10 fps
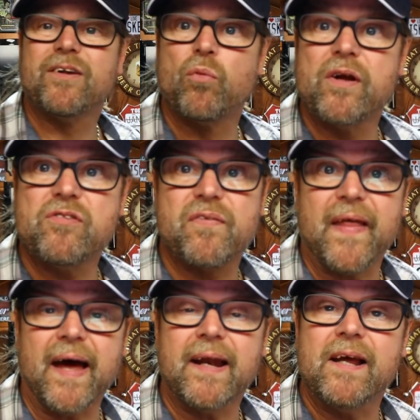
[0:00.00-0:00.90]
The reason
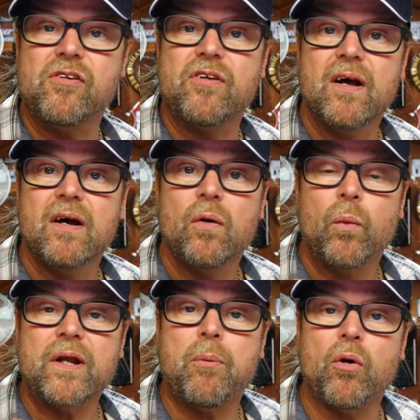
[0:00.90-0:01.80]
for that is
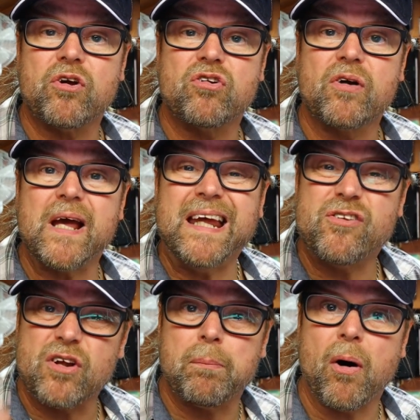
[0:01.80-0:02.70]
when you pour your sugar
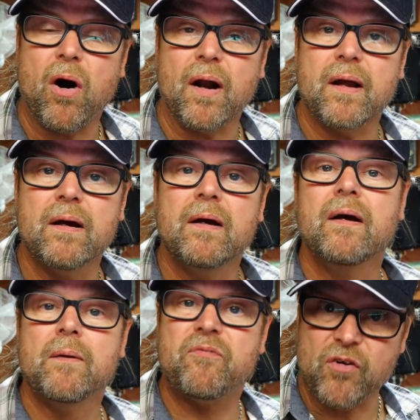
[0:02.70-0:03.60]
into the pot
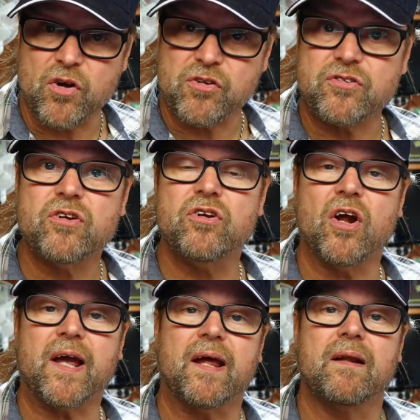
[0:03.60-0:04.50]
first,
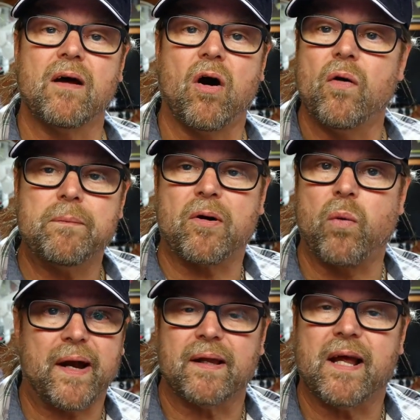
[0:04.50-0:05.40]
you don't get a whole heap of
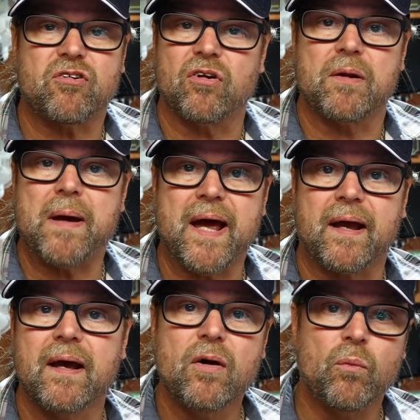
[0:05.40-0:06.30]
coagulation on the
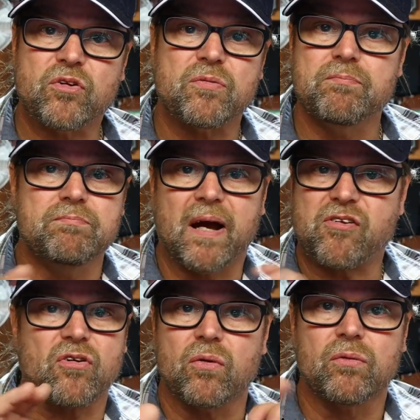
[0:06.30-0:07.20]
bag, which
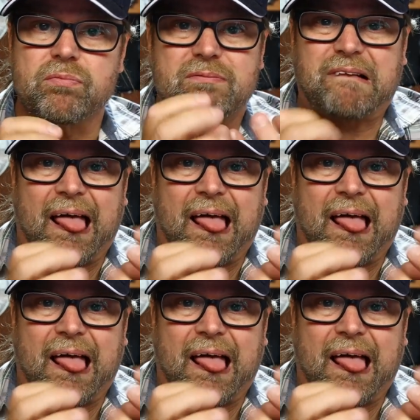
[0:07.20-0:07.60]
makes it all...